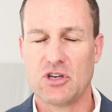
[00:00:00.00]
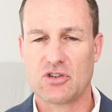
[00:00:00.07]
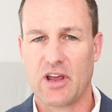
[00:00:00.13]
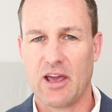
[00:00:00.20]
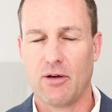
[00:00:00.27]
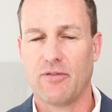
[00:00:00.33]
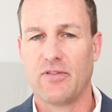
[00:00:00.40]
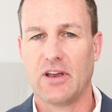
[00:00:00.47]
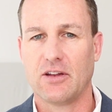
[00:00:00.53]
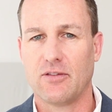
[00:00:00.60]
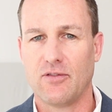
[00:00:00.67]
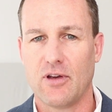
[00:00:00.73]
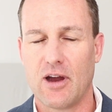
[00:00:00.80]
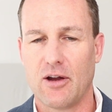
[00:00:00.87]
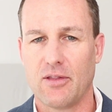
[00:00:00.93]
measure how
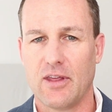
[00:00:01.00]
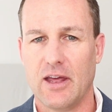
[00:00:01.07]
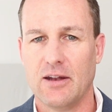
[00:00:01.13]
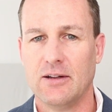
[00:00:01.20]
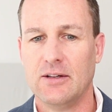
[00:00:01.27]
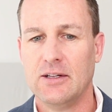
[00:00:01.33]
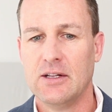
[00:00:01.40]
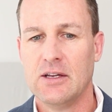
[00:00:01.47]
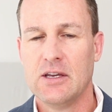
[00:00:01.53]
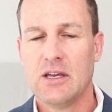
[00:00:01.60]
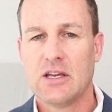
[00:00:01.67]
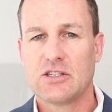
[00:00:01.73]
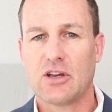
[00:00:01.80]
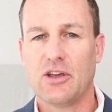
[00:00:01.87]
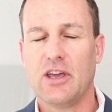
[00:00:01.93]
effective you are at that.
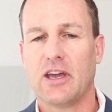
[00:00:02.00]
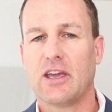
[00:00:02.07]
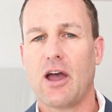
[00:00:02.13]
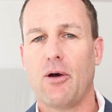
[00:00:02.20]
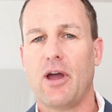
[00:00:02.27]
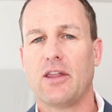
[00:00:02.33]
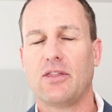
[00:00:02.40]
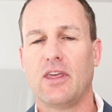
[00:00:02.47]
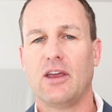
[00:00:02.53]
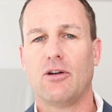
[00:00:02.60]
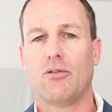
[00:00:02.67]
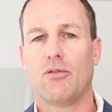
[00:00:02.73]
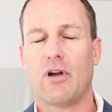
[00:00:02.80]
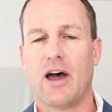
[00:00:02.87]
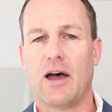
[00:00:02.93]
So yeah, go out
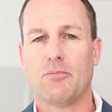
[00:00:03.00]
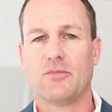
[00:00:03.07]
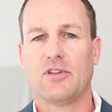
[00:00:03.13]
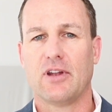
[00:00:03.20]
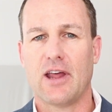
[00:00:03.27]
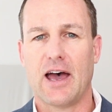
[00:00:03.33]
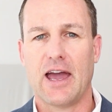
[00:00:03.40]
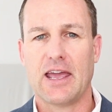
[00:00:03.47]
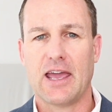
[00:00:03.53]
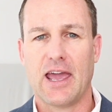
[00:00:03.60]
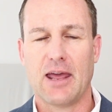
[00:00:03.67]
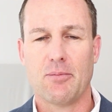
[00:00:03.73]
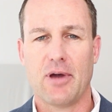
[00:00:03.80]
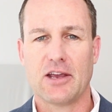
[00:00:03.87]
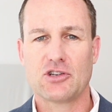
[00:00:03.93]
there um, today
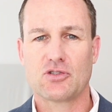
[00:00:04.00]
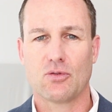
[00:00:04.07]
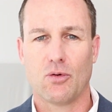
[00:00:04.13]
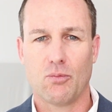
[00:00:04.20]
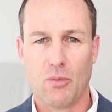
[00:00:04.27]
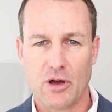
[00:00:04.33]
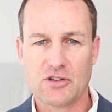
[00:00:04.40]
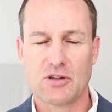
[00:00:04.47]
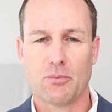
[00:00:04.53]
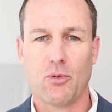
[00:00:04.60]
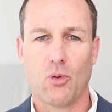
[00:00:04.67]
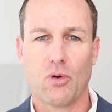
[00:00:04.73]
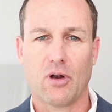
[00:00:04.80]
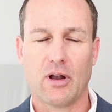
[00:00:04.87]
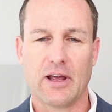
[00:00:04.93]
and make sure, most
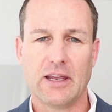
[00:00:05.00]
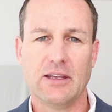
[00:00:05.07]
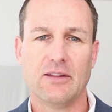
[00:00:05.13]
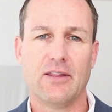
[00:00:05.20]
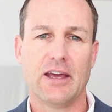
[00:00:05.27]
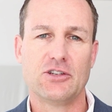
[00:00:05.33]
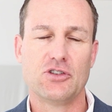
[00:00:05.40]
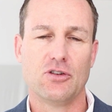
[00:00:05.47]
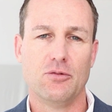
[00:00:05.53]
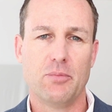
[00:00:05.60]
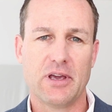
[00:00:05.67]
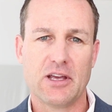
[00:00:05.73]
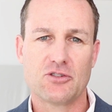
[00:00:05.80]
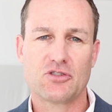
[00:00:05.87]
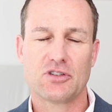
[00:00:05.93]
importantly, that you
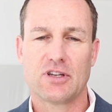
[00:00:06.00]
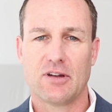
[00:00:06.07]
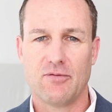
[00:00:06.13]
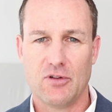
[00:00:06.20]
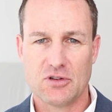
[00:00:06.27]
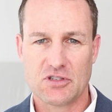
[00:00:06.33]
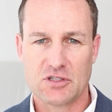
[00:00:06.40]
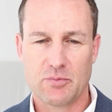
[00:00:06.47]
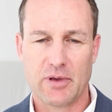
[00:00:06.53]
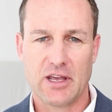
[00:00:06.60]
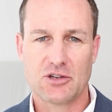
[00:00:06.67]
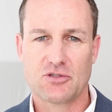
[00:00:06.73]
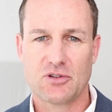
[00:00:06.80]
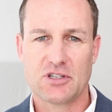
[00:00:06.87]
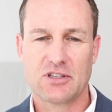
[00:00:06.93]
be interested versus be
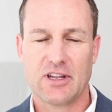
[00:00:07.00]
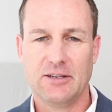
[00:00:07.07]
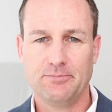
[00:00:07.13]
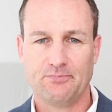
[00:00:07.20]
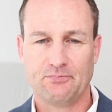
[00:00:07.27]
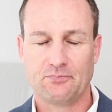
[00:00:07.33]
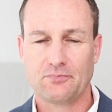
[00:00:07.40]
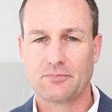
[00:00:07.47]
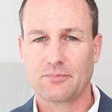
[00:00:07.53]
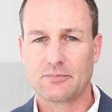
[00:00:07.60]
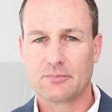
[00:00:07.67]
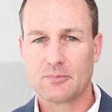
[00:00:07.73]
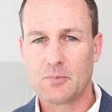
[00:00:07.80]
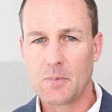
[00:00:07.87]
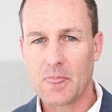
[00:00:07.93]
interesting.
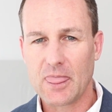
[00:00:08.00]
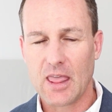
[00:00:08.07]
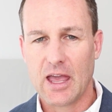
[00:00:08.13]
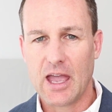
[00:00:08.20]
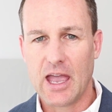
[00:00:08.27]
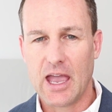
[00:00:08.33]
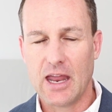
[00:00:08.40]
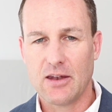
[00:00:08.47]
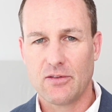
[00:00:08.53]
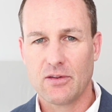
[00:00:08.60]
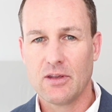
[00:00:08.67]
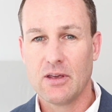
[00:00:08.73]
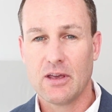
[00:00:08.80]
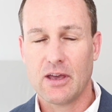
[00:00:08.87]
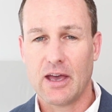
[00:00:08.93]
And
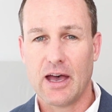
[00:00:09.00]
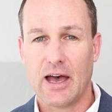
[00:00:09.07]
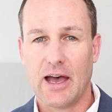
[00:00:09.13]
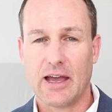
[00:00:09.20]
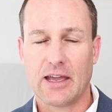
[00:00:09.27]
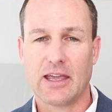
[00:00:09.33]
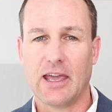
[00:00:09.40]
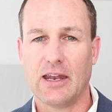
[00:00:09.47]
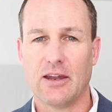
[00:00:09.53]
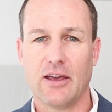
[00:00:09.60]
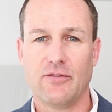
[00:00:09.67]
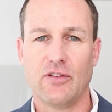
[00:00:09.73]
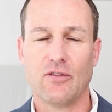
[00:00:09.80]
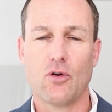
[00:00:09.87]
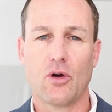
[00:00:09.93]
uh, again,
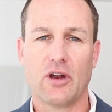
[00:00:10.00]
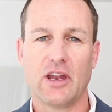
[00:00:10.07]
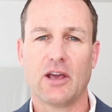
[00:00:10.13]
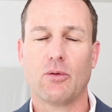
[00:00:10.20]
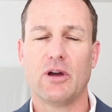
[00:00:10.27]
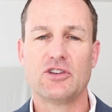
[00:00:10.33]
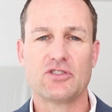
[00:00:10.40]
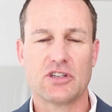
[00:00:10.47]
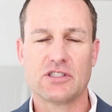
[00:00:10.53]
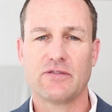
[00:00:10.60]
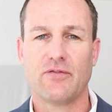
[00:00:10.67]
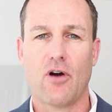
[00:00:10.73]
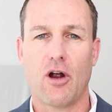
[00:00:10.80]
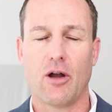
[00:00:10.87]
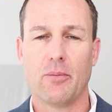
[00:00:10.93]
if you've got any questions,
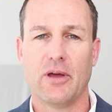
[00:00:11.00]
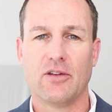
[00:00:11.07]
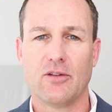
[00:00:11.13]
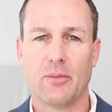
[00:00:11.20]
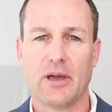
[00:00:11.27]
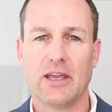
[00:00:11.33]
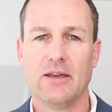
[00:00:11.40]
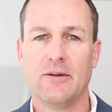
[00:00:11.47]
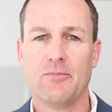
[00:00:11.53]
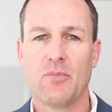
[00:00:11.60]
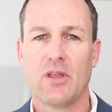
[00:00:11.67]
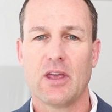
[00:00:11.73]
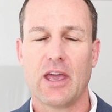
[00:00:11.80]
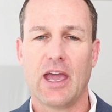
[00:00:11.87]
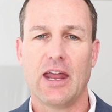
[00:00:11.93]
fire them into me
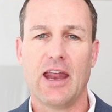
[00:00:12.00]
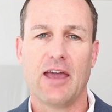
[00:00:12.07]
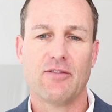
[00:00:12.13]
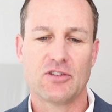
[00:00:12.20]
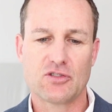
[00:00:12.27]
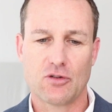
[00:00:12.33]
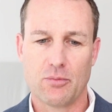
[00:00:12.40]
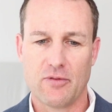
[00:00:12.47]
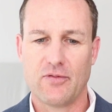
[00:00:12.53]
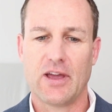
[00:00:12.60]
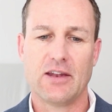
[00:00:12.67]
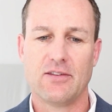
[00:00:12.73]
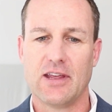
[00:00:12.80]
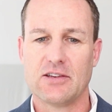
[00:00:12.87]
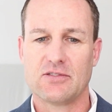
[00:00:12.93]
and have a super
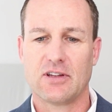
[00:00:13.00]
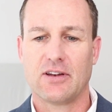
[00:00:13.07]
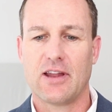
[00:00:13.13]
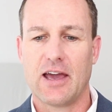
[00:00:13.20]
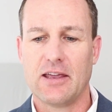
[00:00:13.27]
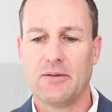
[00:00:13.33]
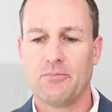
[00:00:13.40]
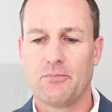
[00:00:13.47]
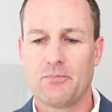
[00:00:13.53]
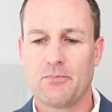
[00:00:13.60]
fantastic day.